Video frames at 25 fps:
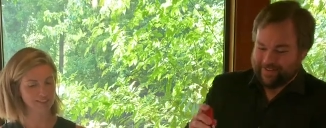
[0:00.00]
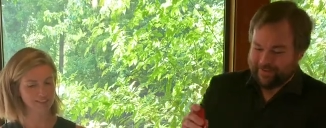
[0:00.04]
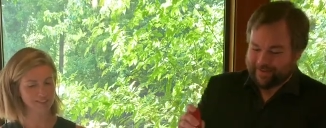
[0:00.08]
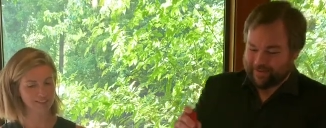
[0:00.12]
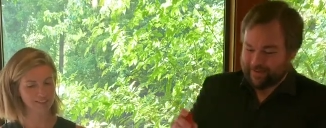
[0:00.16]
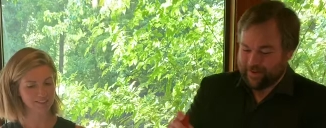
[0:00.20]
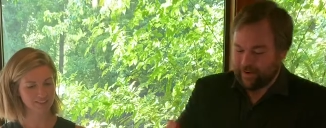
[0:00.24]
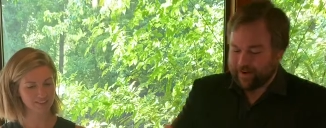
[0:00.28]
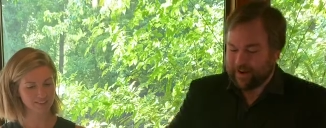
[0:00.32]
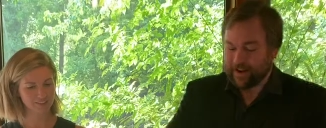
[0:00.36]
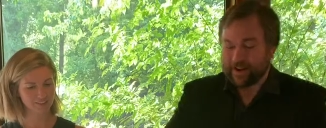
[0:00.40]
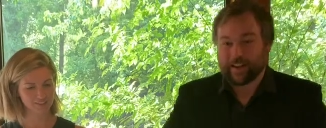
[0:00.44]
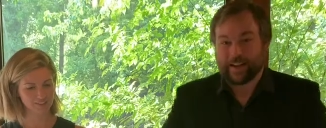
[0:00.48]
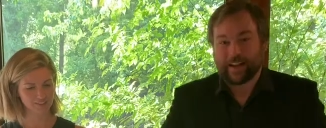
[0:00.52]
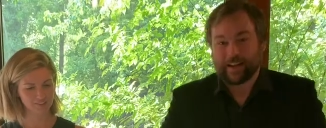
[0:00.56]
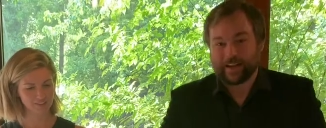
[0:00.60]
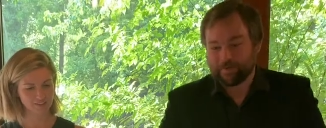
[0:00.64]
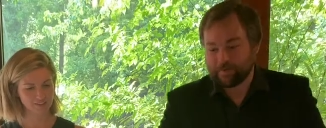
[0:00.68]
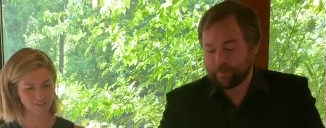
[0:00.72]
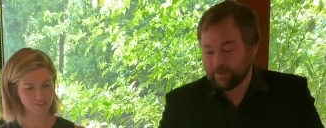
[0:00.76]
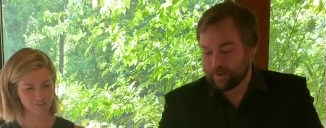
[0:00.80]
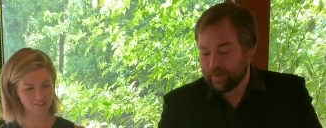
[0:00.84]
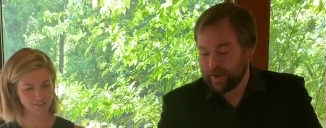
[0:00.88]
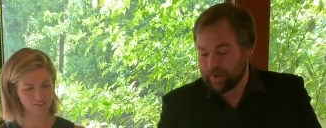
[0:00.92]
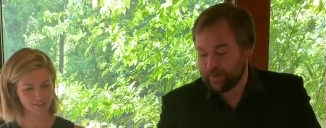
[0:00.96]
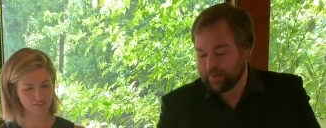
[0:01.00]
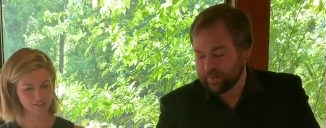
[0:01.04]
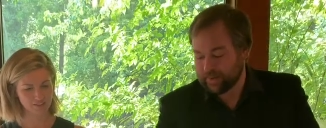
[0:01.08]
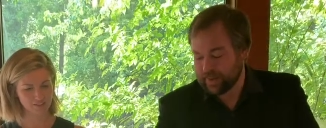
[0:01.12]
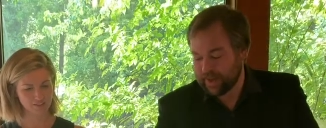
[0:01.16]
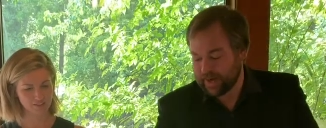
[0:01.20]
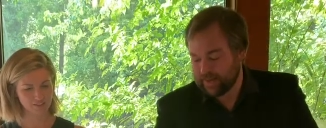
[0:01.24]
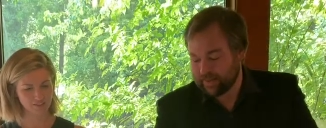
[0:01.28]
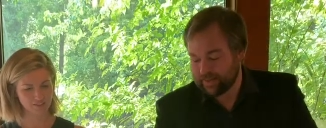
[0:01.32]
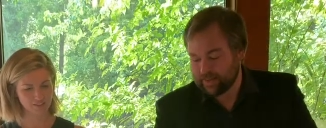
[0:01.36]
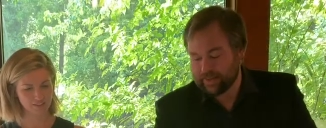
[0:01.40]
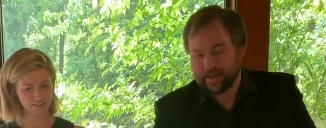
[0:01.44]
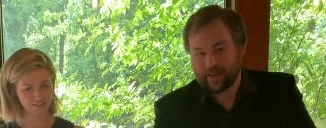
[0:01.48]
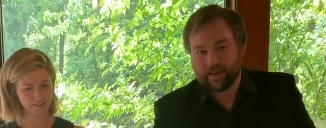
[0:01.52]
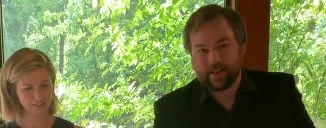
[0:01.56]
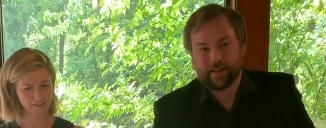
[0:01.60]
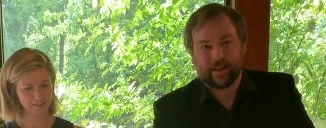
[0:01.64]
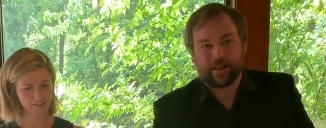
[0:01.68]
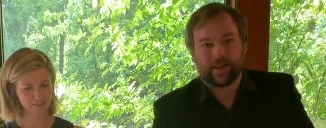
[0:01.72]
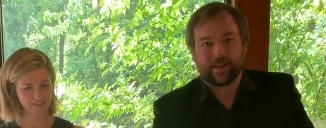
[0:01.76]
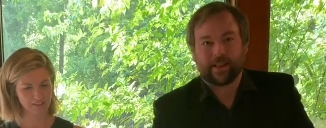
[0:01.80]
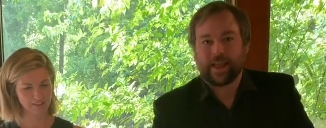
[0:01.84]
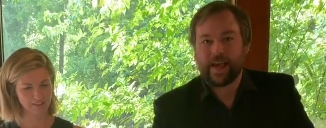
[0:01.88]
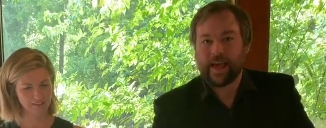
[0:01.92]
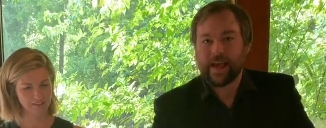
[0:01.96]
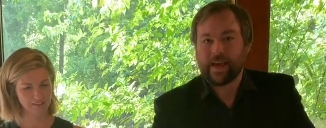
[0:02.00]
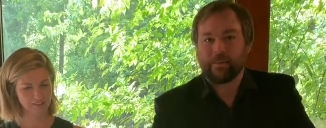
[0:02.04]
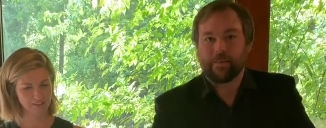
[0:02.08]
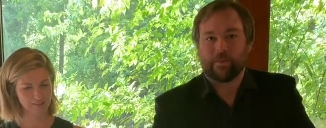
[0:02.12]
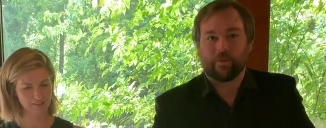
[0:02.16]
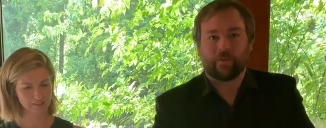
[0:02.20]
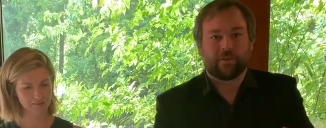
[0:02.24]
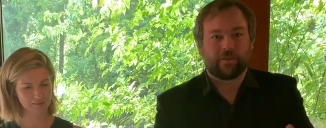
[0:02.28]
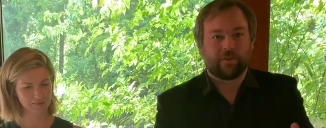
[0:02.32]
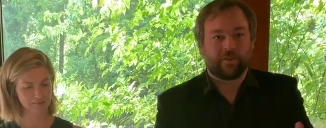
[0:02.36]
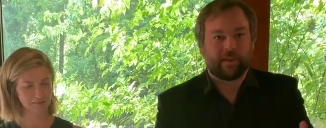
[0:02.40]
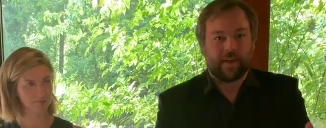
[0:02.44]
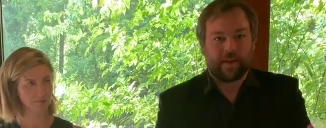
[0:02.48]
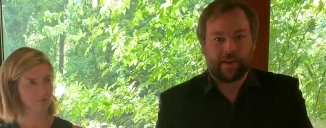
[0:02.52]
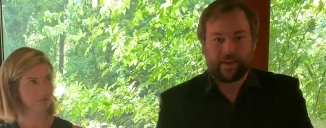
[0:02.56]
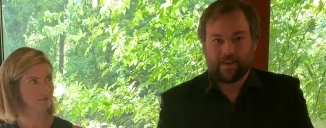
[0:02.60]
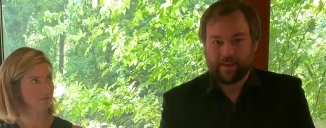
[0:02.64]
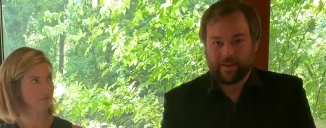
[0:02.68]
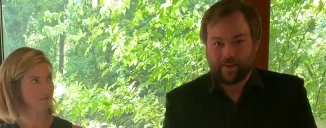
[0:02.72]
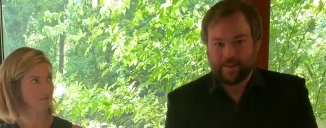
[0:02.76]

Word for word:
Speaker 1: Very delectable wine with anything like lamb or steak.